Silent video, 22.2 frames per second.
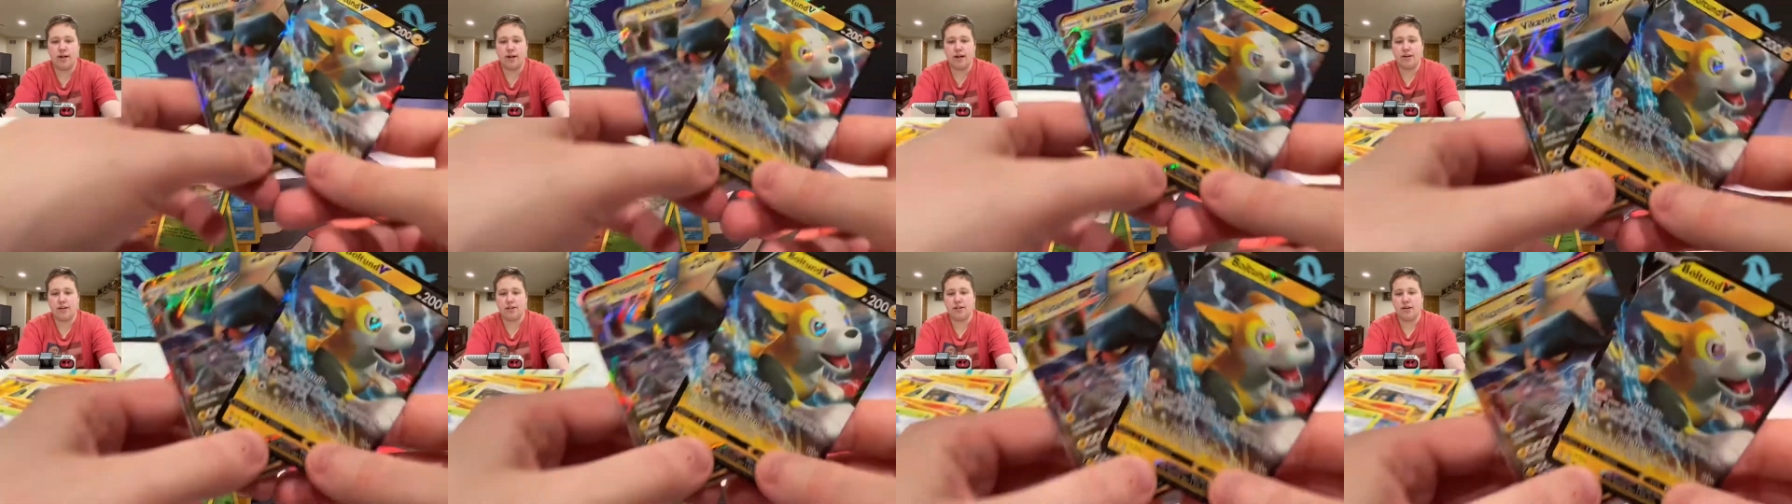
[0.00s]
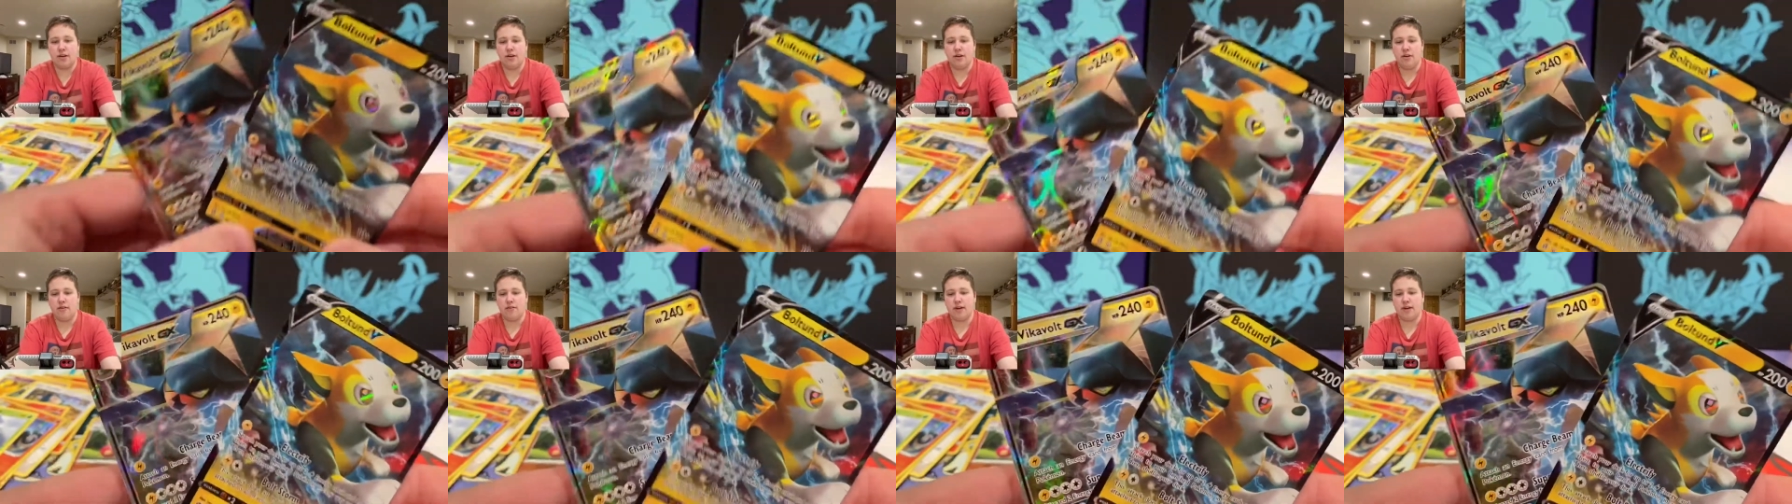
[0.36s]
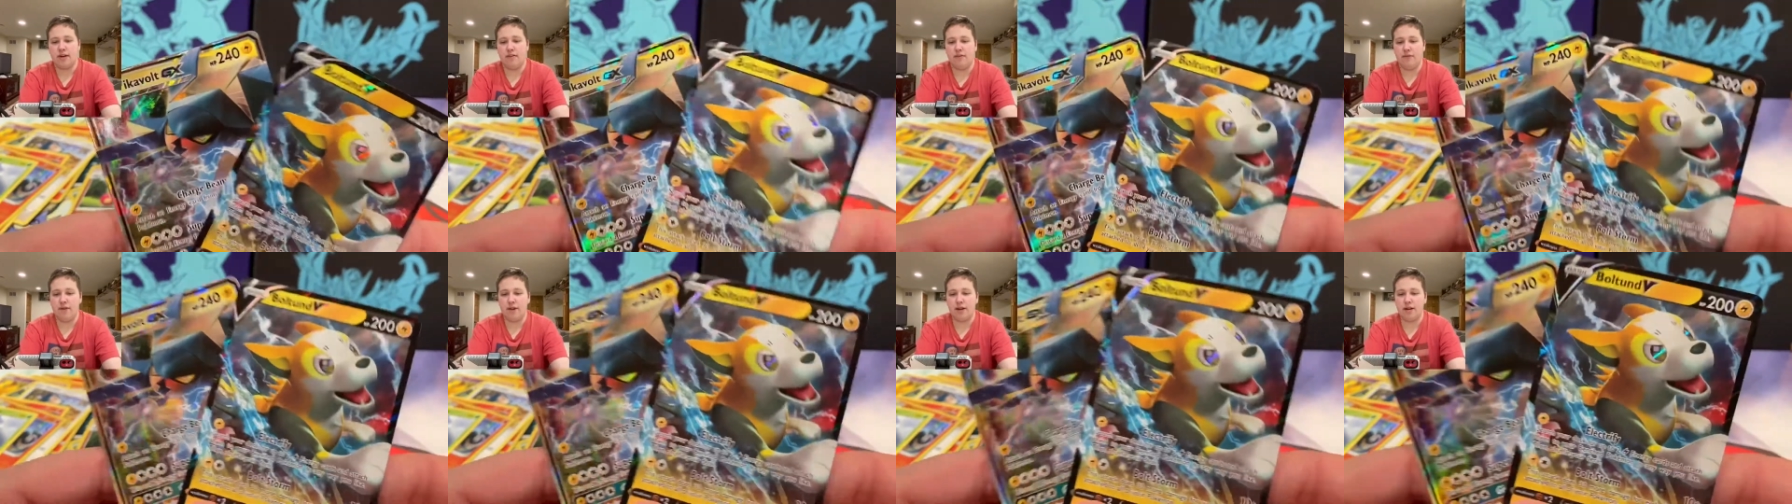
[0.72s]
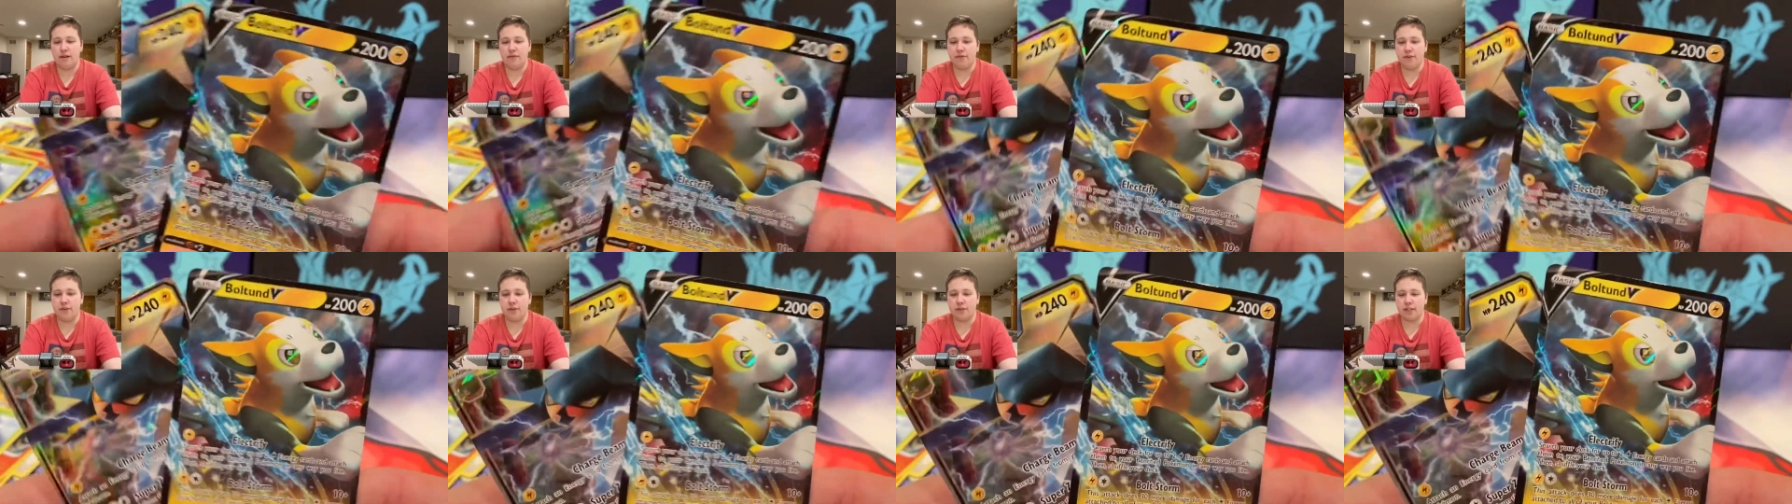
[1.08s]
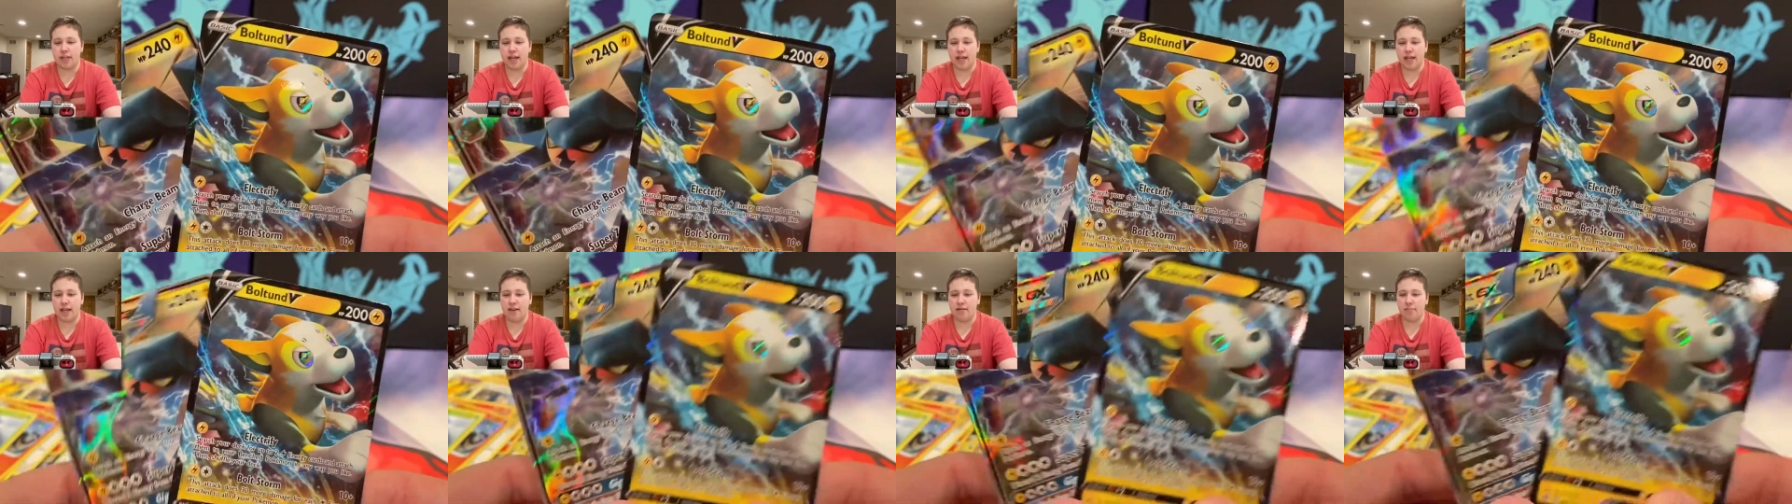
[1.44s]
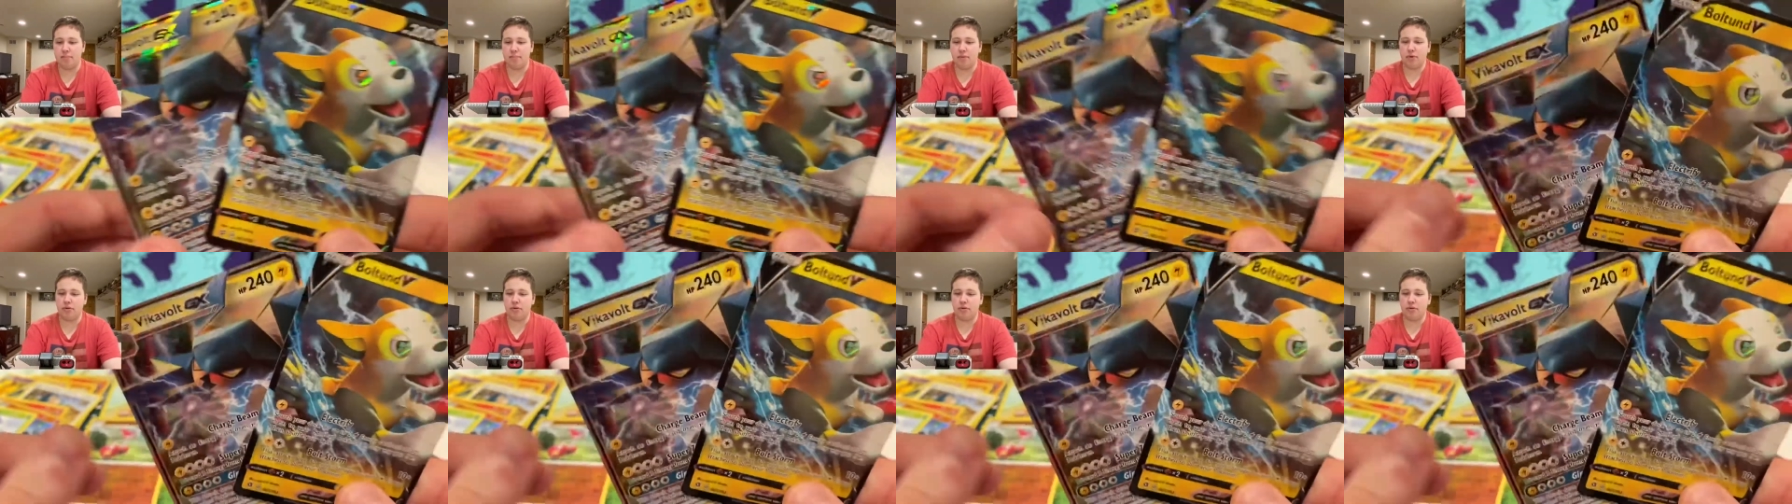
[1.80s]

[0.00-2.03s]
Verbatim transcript: Rares. We have Vikavolt and